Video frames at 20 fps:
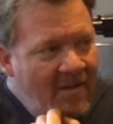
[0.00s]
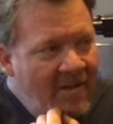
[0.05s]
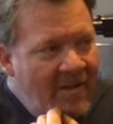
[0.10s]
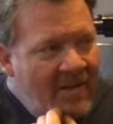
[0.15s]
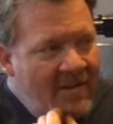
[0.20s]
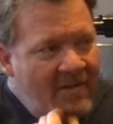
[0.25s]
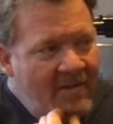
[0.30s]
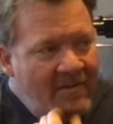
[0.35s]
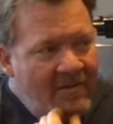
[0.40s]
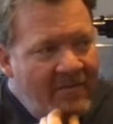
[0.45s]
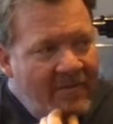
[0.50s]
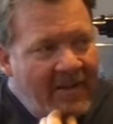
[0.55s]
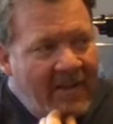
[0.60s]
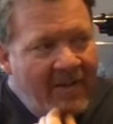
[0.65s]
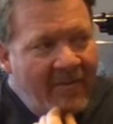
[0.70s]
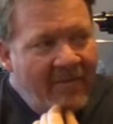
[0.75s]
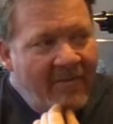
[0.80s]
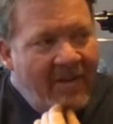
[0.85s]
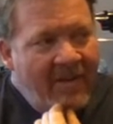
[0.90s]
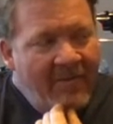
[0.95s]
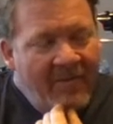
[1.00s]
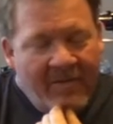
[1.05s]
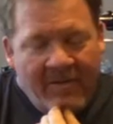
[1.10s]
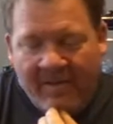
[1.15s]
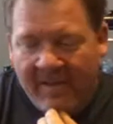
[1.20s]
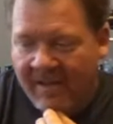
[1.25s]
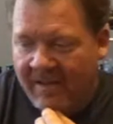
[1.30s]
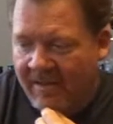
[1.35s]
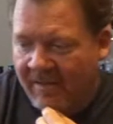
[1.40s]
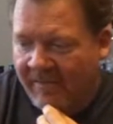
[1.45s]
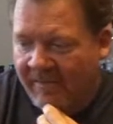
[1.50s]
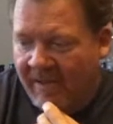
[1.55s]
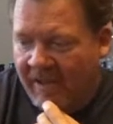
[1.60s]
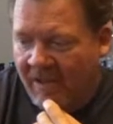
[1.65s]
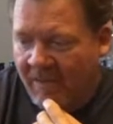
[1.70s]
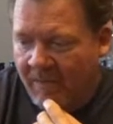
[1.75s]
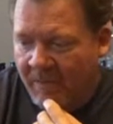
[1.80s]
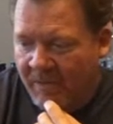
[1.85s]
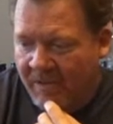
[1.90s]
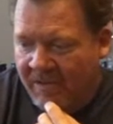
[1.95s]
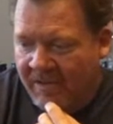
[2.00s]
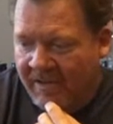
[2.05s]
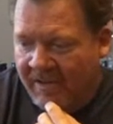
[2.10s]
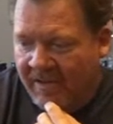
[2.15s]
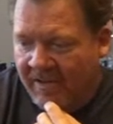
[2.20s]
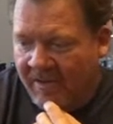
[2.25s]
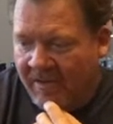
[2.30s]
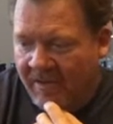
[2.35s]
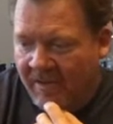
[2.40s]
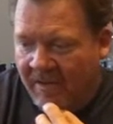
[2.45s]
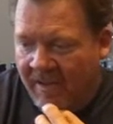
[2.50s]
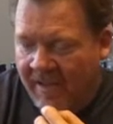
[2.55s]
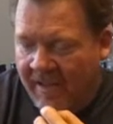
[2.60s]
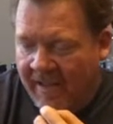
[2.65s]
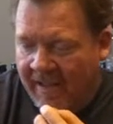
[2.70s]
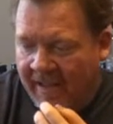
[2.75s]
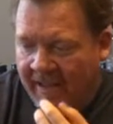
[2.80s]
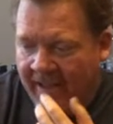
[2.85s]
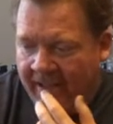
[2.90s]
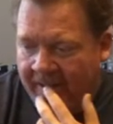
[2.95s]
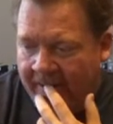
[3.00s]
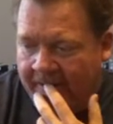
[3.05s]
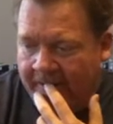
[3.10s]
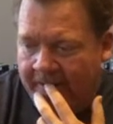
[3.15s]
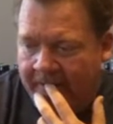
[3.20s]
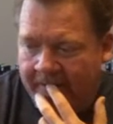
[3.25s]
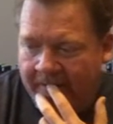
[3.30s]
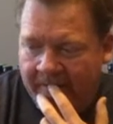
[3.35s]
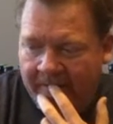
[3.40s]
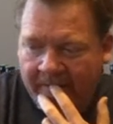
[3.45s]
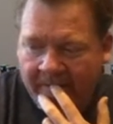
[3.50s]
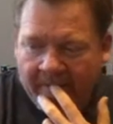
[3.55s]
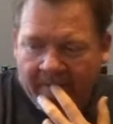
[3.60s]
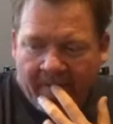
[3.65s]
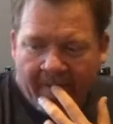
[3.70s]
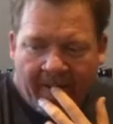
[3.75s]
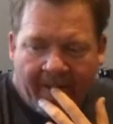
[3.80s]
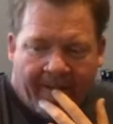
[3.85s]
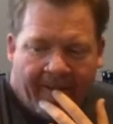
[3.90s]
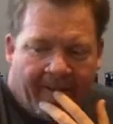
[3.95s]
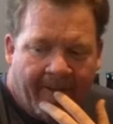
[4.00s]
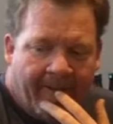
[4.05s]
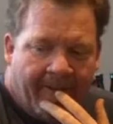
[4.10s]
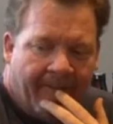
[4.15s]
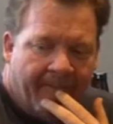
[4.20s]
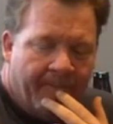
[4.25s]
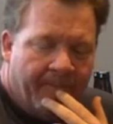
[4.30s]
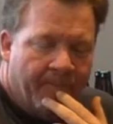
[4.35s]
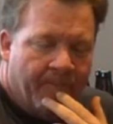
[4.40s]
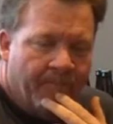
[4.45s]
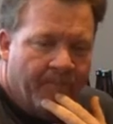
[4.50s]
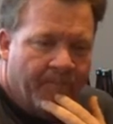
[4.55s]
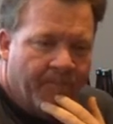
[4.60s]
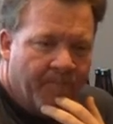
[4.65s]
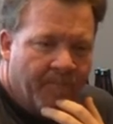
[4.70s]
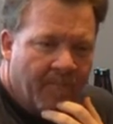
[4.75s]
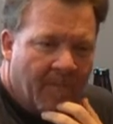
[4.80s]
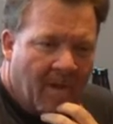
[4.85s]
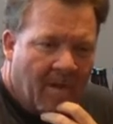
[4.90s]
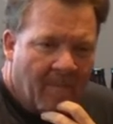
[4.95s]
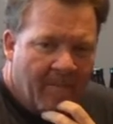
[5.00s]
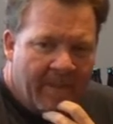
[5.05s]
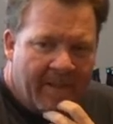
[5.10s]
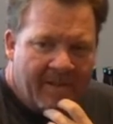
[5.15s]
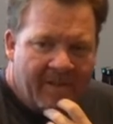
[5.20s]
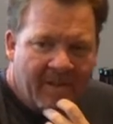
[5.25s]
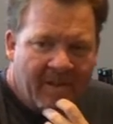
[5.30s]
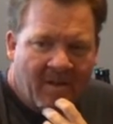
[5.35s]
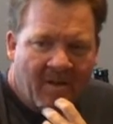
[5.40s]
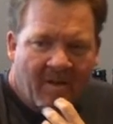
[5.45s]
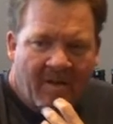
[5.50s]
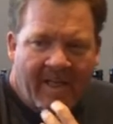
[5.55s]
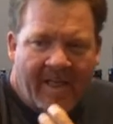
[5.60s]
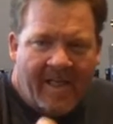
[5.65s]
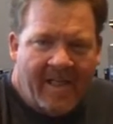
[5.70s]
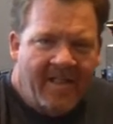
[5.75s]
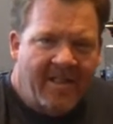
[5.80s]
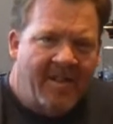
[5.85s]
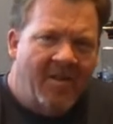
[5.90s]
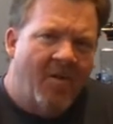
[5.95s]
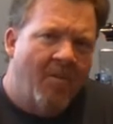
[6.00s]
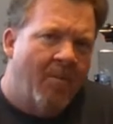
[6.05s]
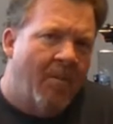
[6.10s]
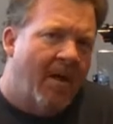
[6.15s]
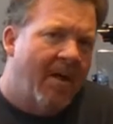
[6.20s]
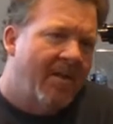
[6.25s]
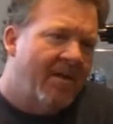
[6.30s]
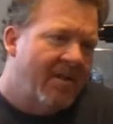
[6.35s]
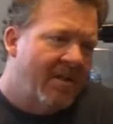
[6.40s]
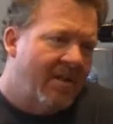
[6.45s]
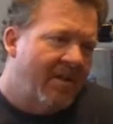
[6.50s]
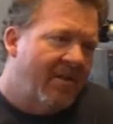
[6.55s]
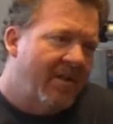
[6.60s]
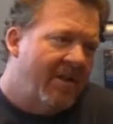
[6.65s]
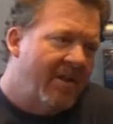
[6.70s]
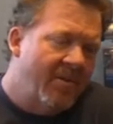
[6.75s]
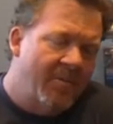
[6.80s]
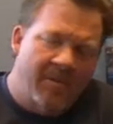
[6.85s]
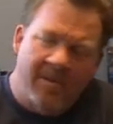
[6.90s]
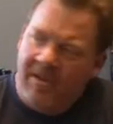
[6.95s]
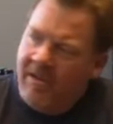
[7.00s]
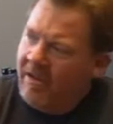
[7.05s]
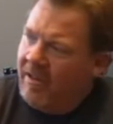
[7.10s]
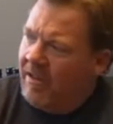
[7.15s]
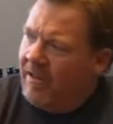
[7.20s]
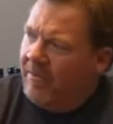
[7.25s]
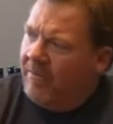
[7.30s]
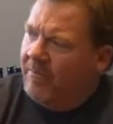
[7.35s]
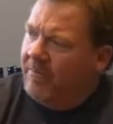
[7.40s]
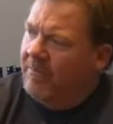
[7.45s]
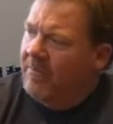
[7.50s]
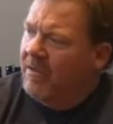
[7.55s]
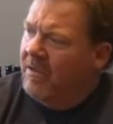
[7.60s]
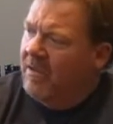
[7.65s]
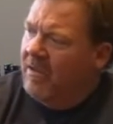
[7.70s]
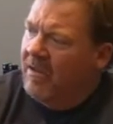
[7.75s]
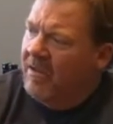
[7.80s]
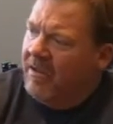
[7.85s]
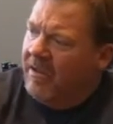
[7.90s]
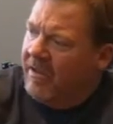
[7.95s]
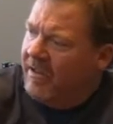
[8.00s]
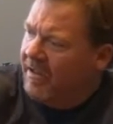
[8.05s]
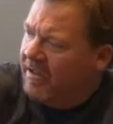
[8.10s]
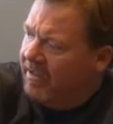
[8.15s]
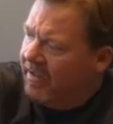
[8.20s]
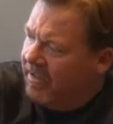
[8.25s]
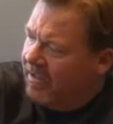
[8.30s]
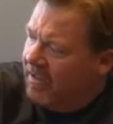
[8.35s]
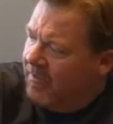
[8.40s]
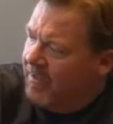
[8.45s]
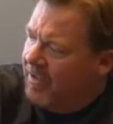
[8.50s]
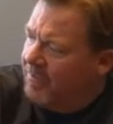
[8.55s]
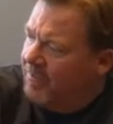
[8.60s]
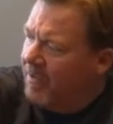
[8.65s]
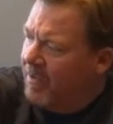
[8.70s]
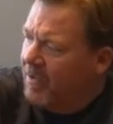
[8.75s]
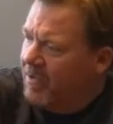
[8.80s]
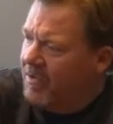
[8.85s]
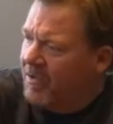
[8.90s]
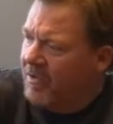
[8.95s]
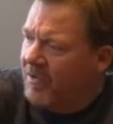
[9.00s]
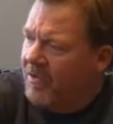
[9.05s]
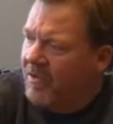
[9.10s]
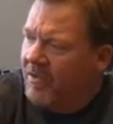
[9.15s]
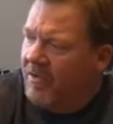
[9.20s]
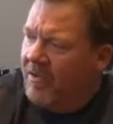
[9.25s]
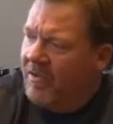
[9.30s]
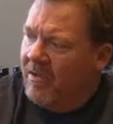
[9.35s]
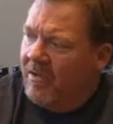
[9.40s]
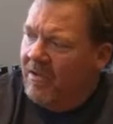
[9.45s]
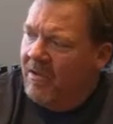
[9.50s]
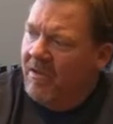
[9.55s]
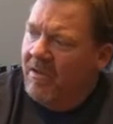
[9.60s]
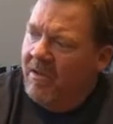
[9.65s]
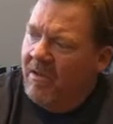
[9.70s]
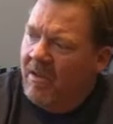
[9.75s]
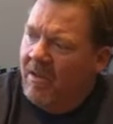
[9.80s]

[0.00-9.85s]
That's a fan favorite. That's available still. And I'll mention our Hazy Homage series, which you can see some of these posters.